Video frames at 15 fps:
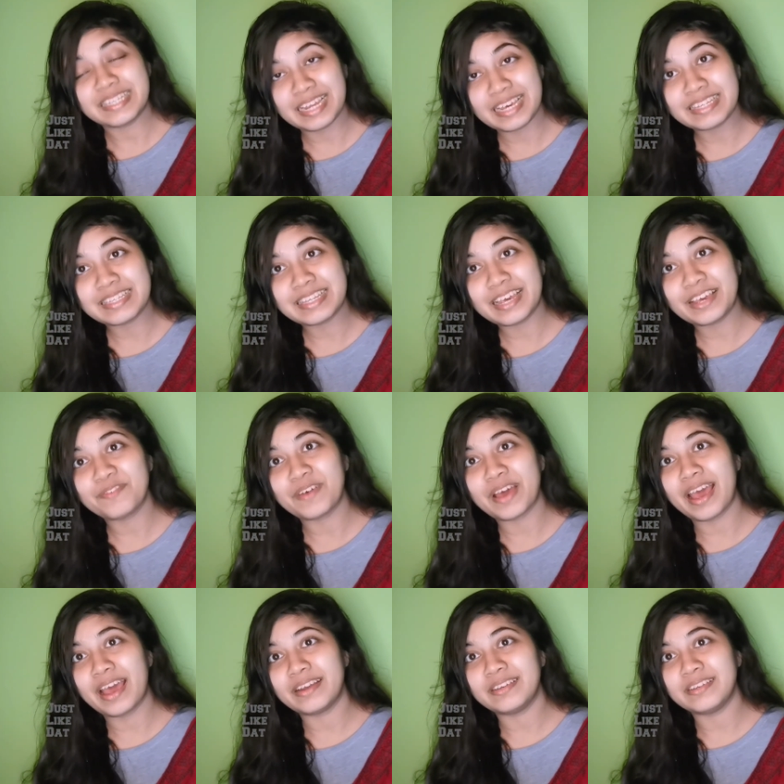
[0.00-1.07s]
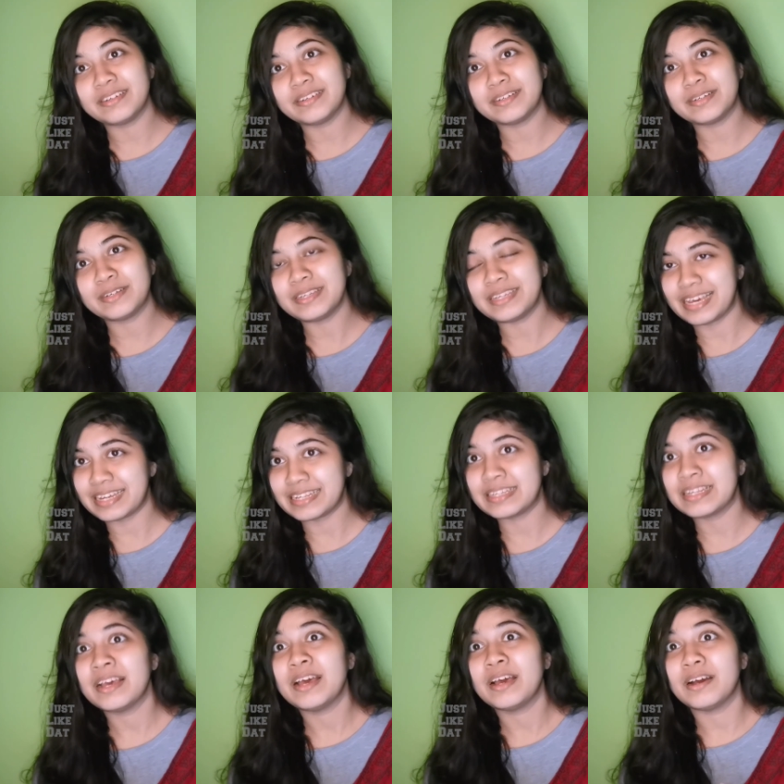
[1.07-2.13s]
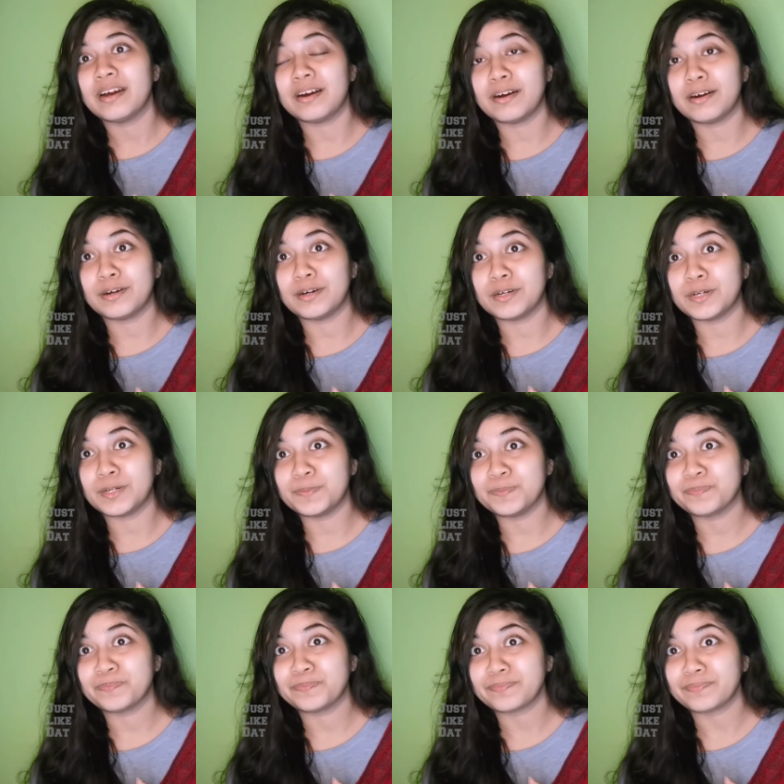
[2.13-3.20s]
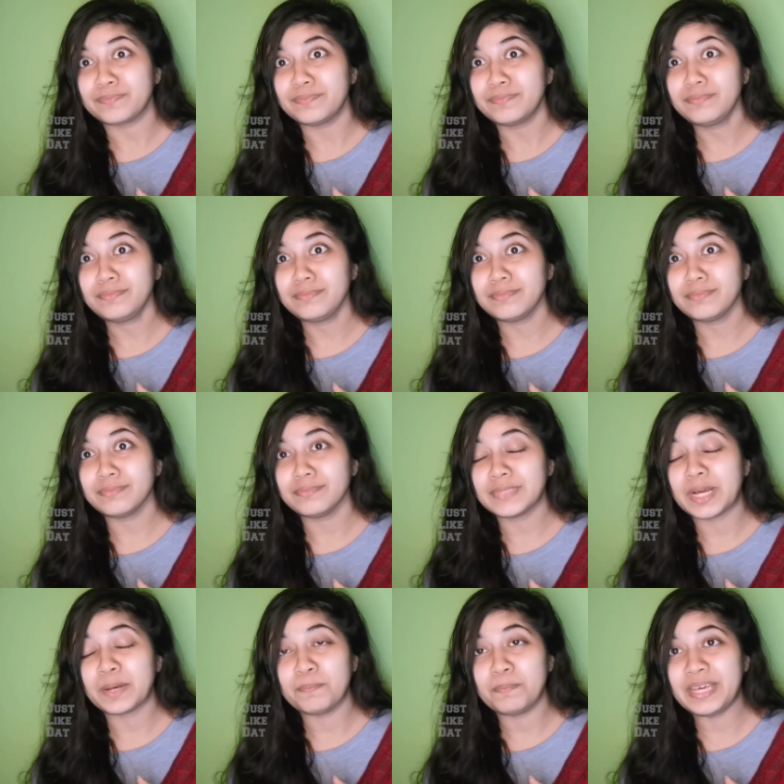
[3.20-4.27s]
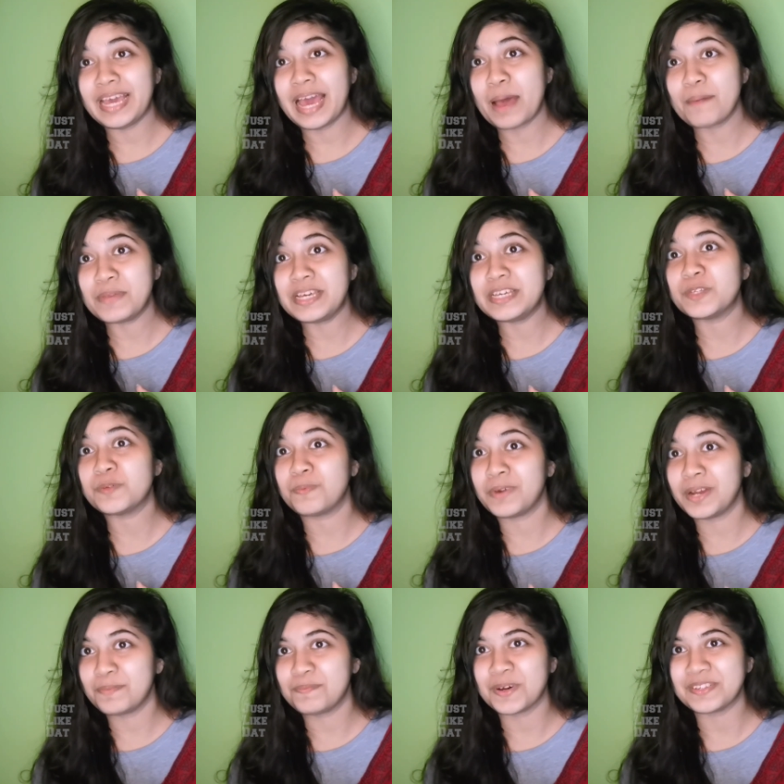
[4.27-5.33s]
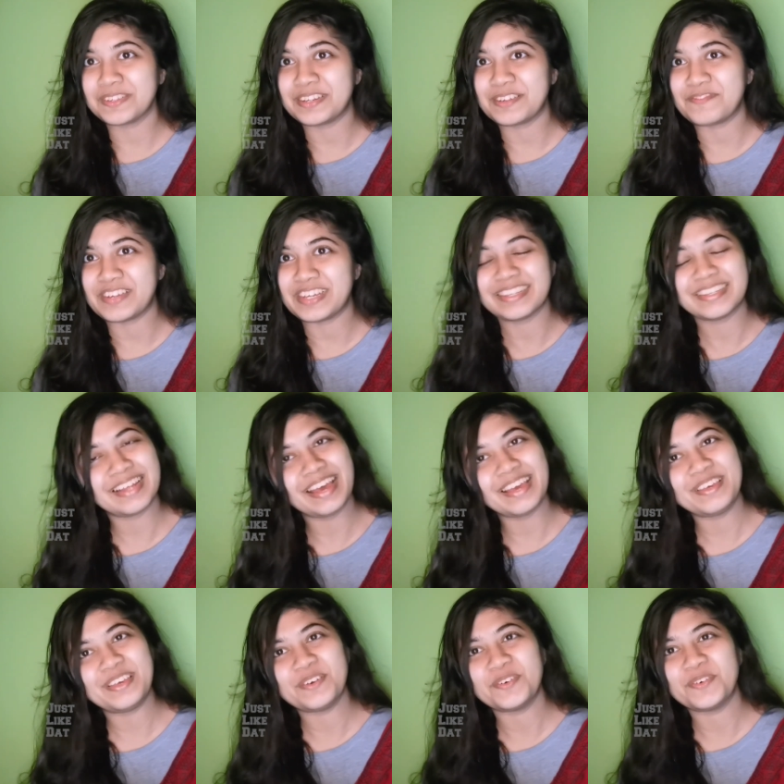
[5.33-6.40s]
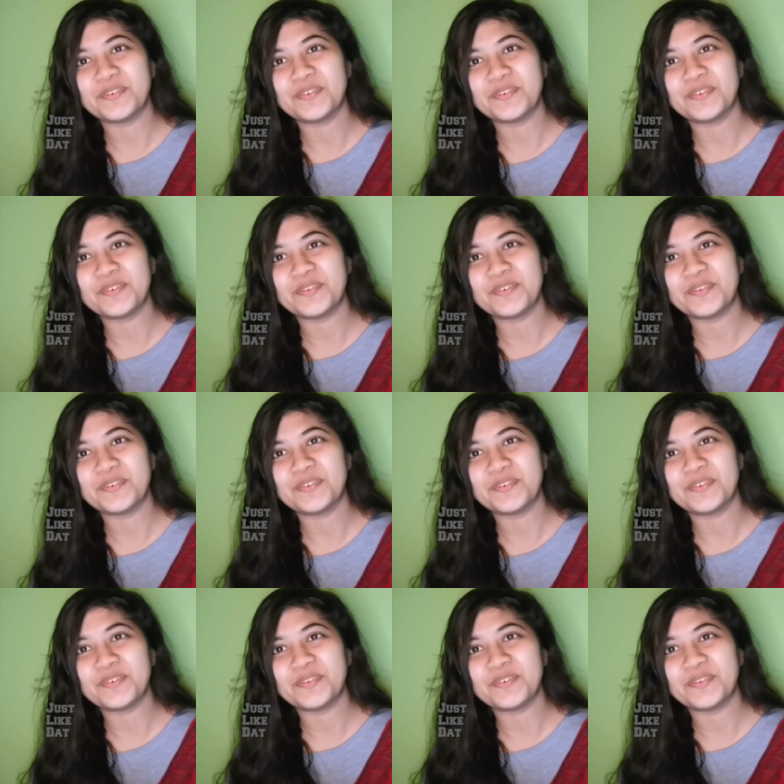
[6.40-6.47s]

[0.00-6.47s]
stay safe and uh, yes uh, be happy spread positiveness thank